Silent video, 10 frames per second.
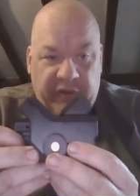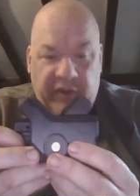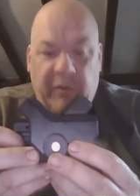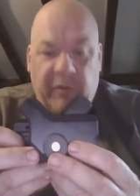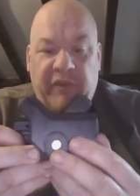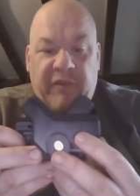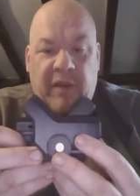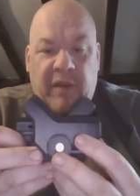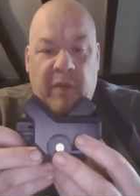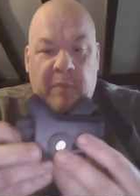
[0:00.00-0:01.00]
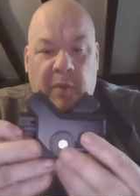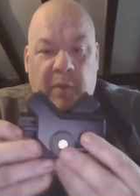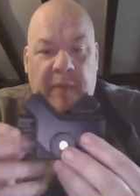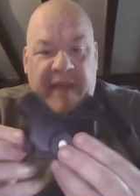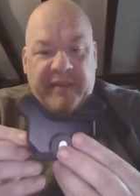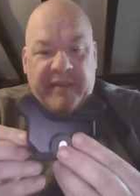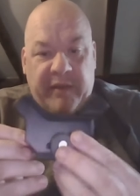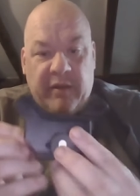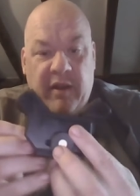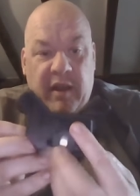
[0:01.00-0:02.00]
This one's developed by Bob
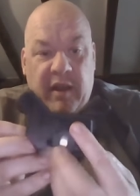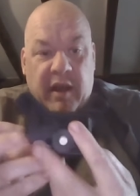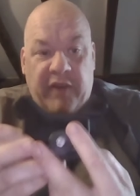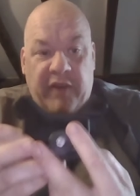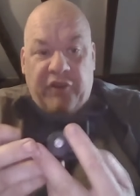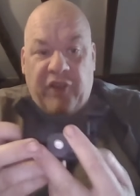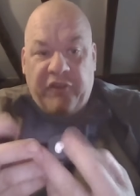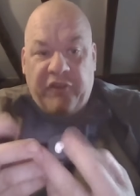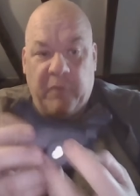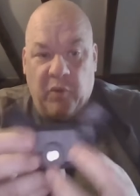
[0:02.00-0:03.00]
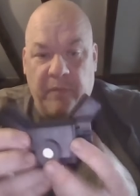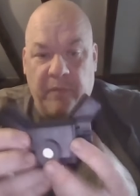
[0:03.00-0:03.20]
Patterson, and it's adjustable.